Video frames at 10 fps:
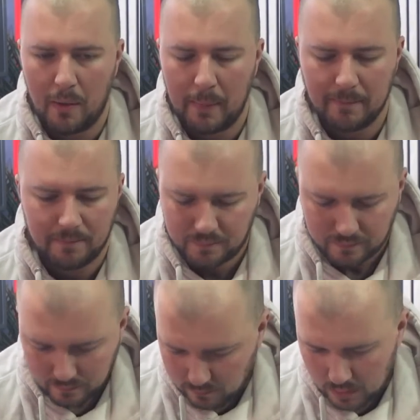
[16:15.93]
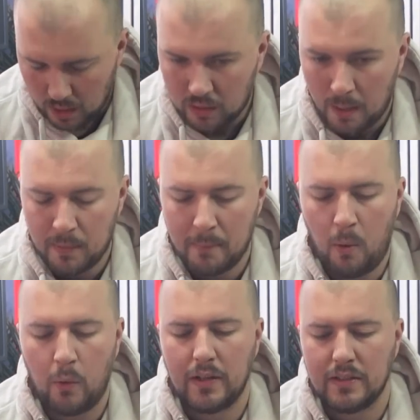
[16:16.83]
I mean, a couple of
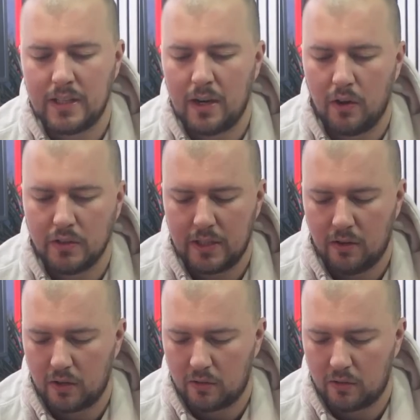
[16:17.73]
0.00